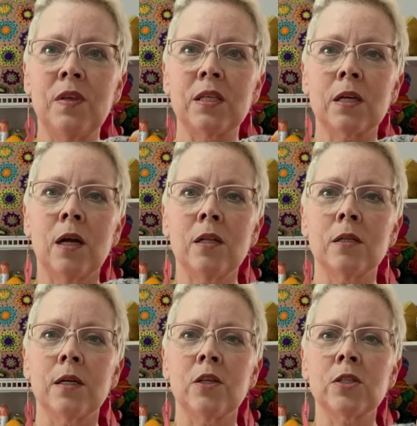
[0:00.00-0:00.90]
this color,
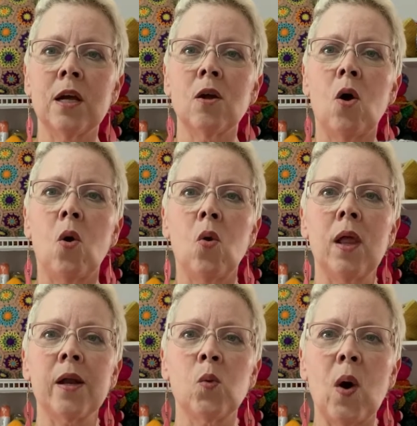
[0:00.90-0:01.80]
and there's not a whole
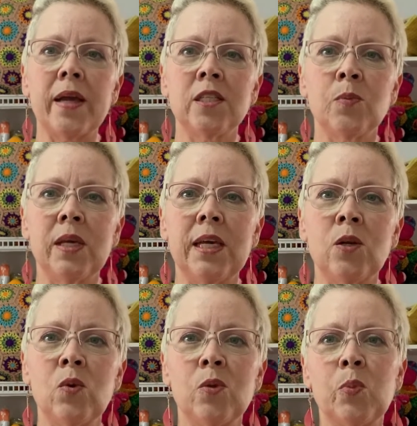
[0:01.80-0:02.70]
lot of white to begin
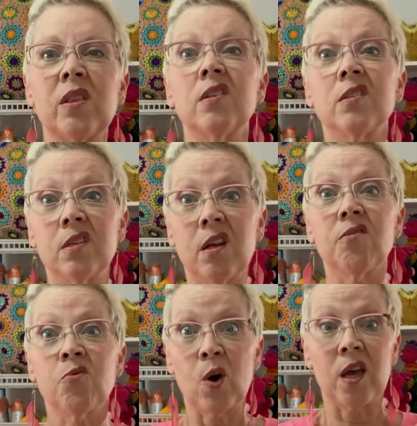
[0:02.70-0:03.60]
with, but there's
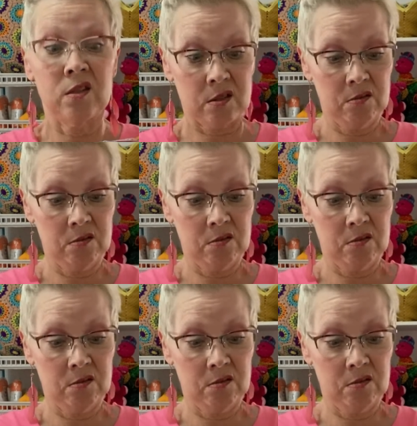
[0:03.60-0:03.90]
enough white.